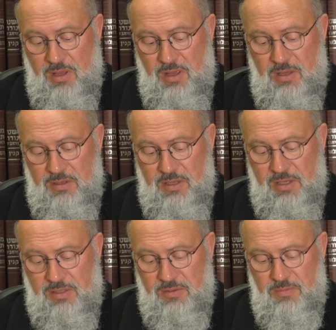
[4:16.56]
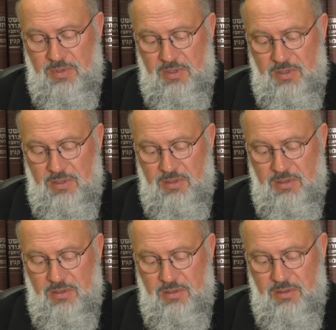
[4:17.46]
and he has to be
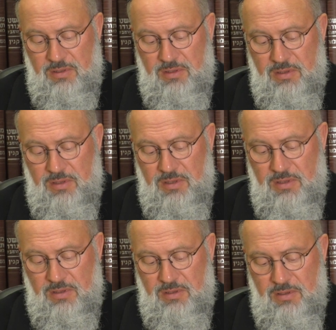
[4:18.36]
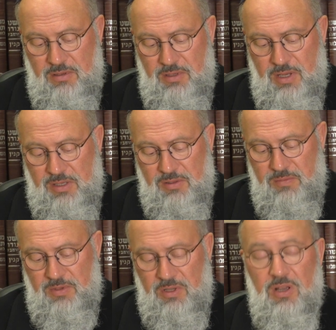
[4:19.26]
uh, uh, he has to
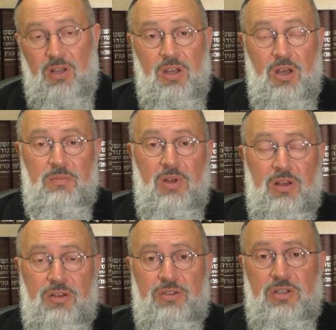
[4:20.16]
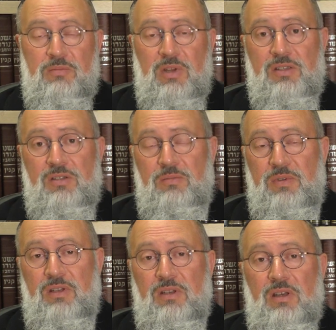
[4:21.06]
be haham harashim, he has to
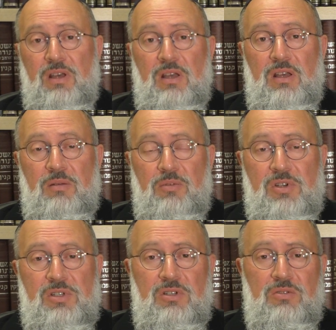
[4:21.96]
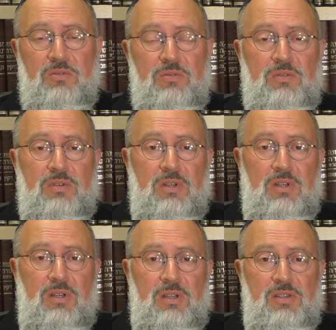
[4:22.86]
be a person who
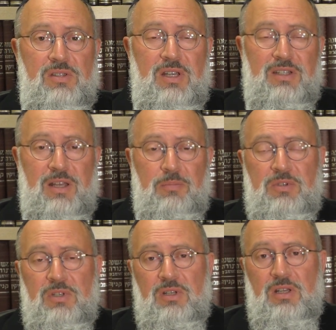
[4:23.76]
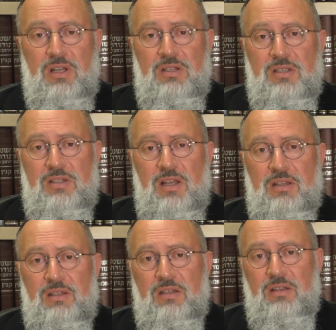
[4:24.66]
is adept at
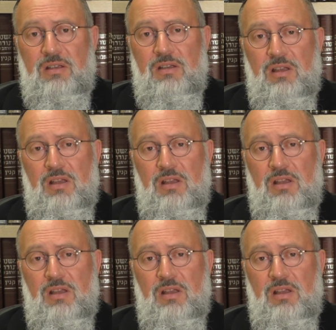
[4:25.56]
understanding